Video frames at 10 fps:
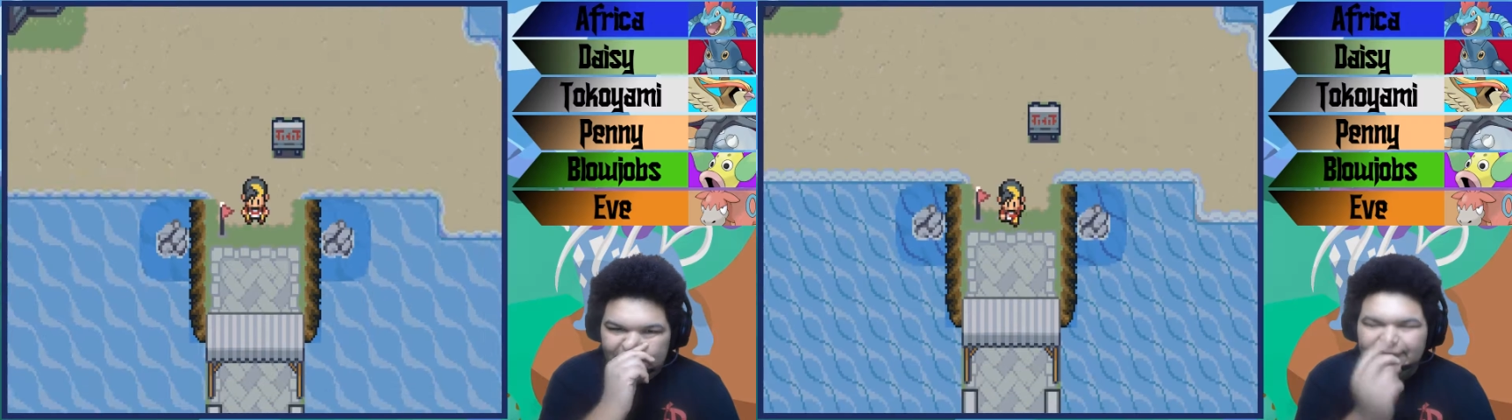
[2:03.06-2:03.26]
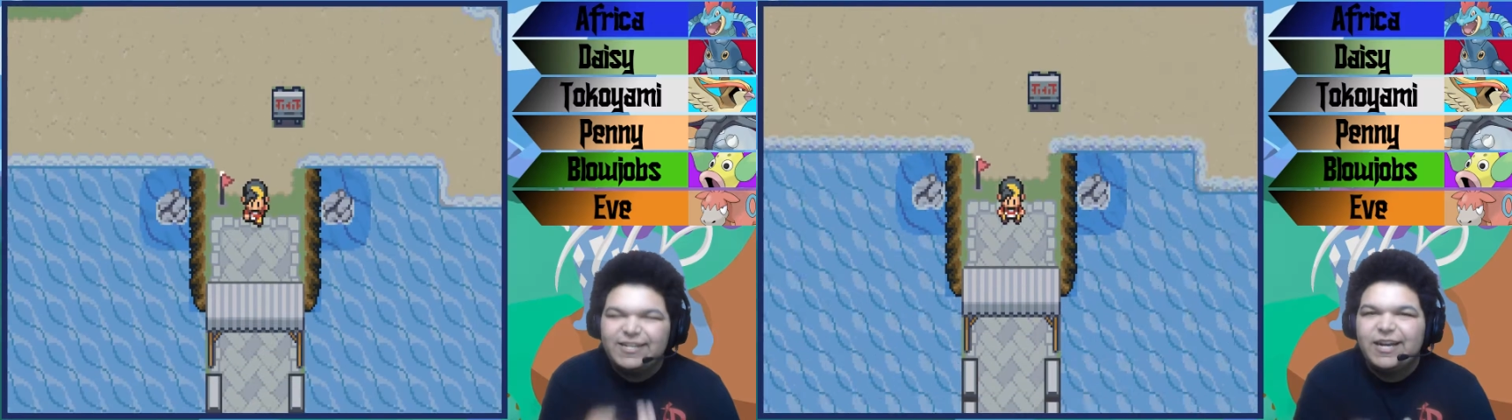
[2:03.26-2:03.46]

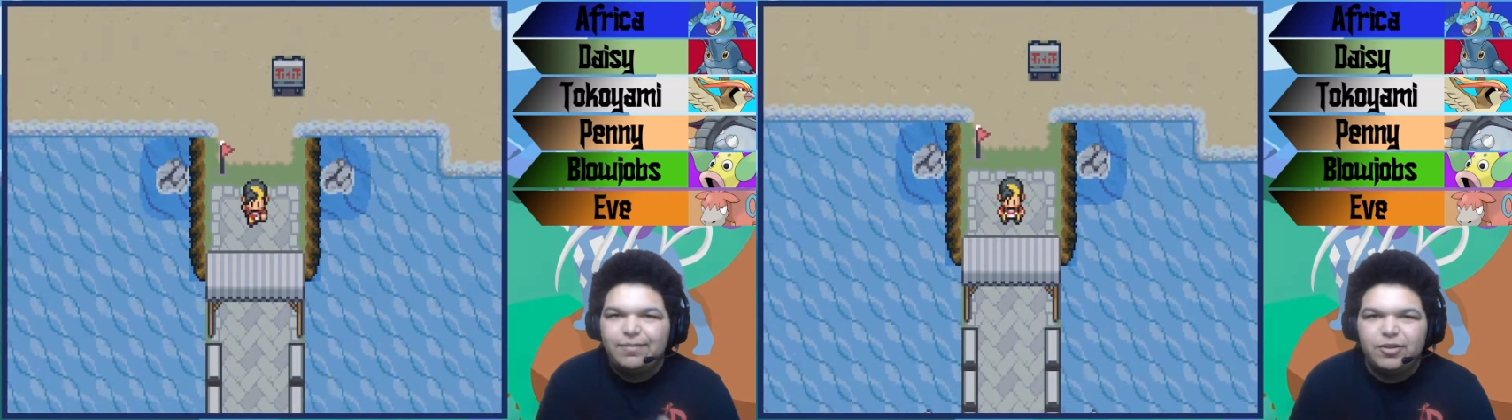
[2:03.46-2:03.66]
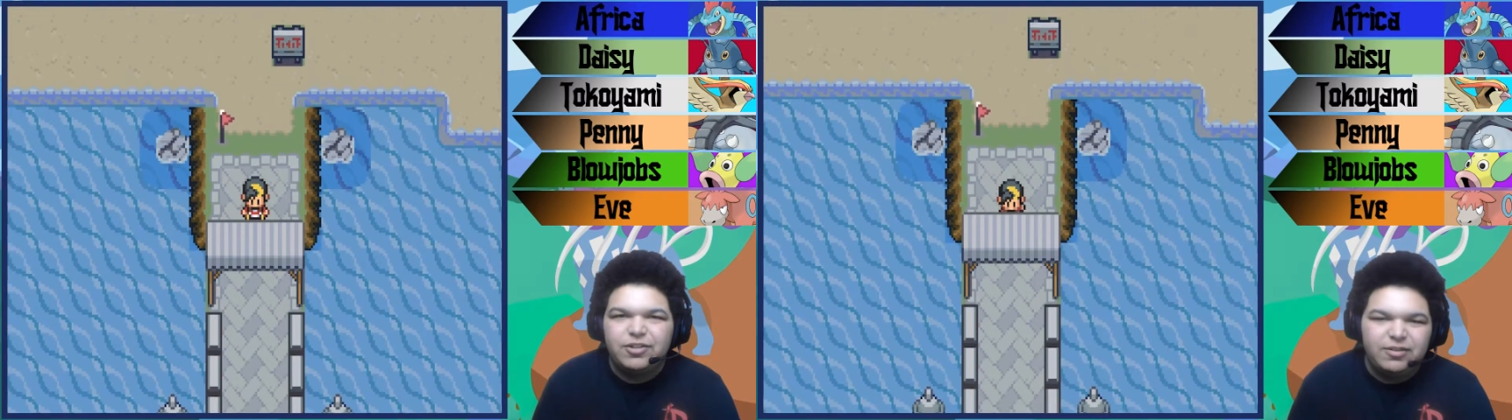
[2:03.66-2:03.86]
I decided
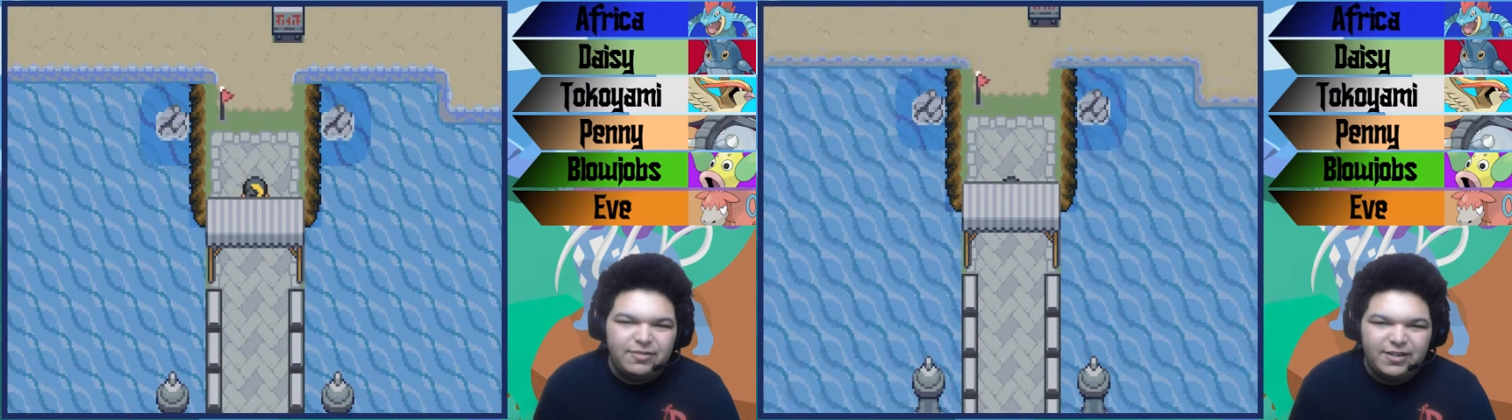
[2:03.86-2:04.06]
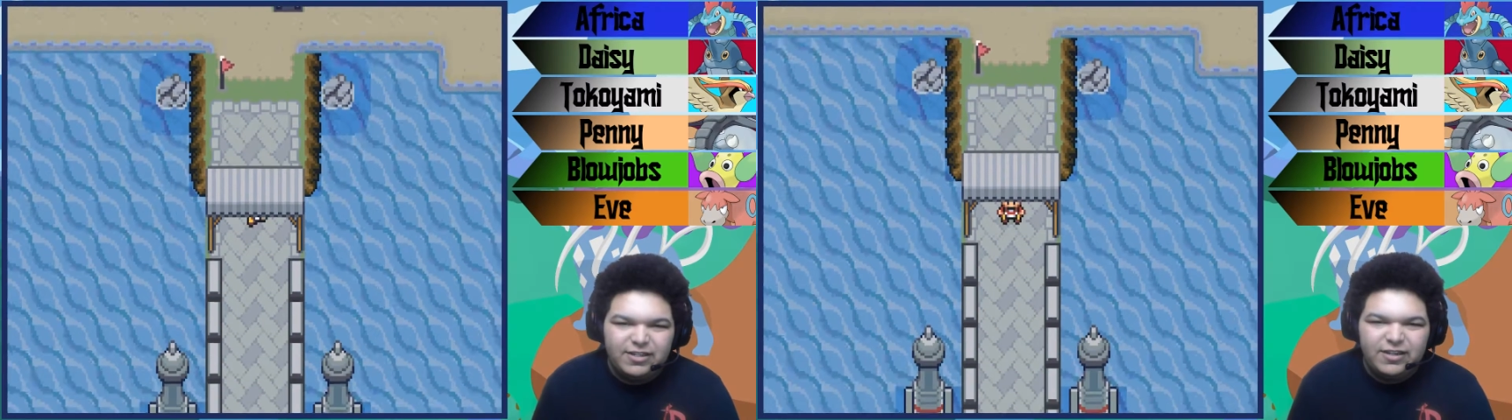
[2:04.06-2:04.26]
Blowjobs
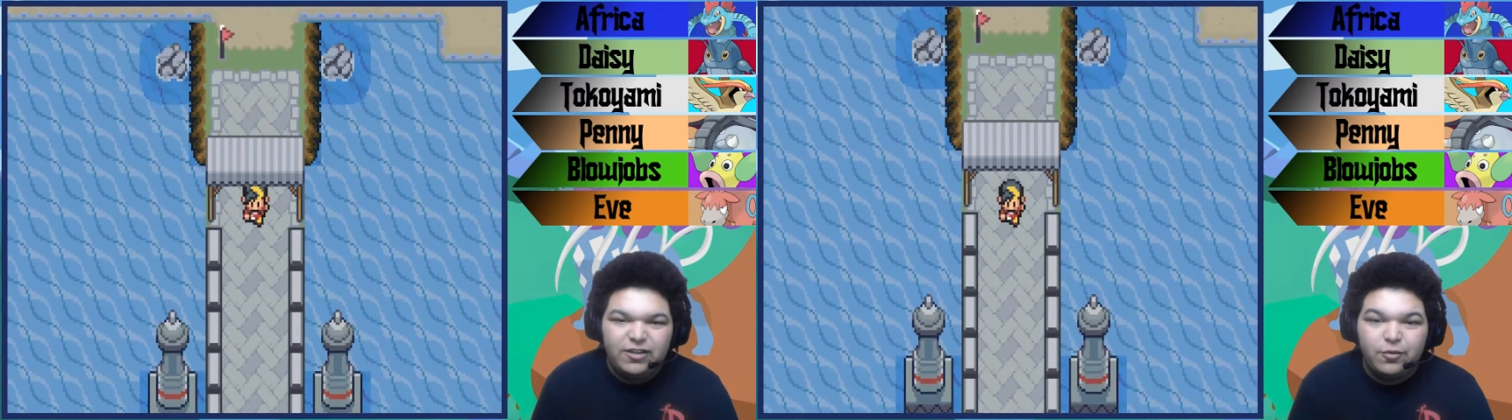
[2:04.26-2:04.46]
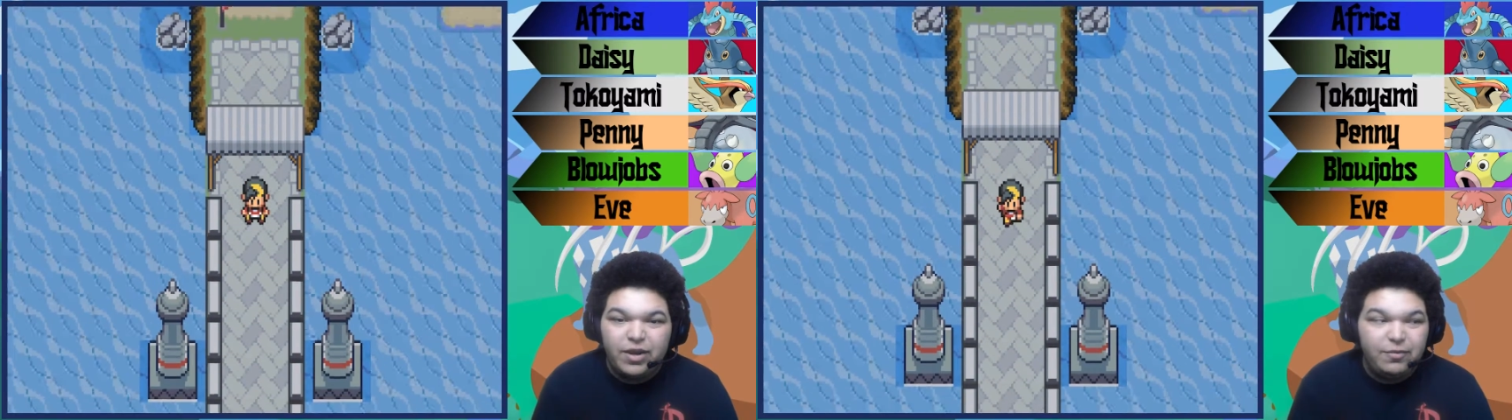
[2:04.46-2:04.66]
because
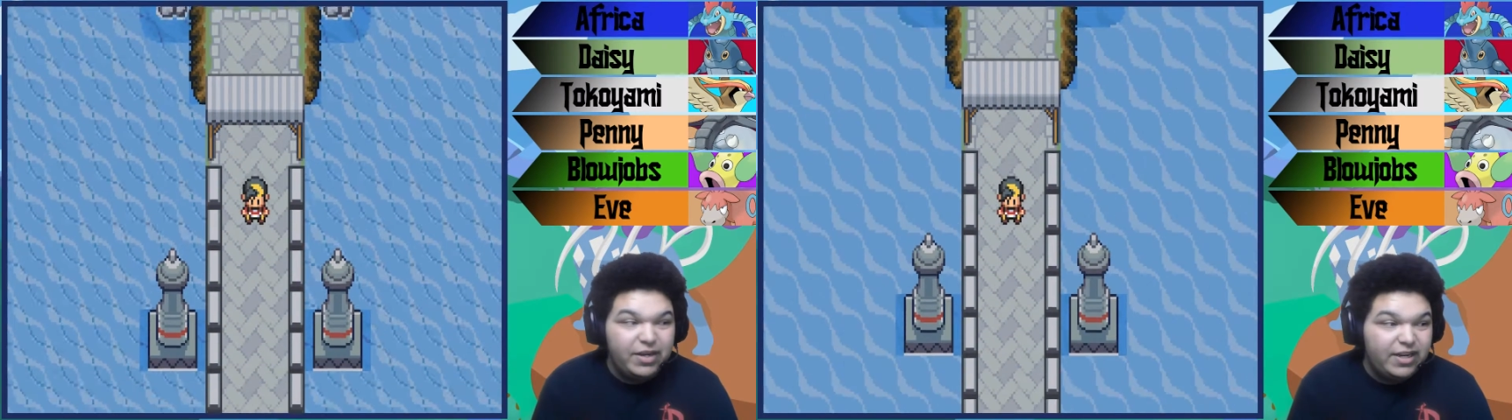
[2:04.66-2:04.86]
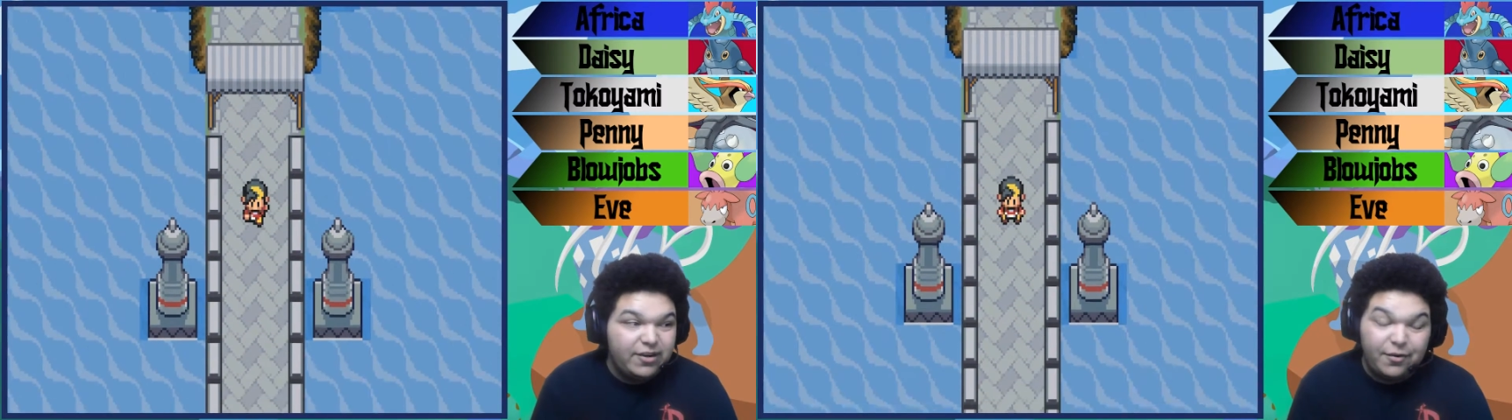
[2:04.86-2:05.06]
either way we needed a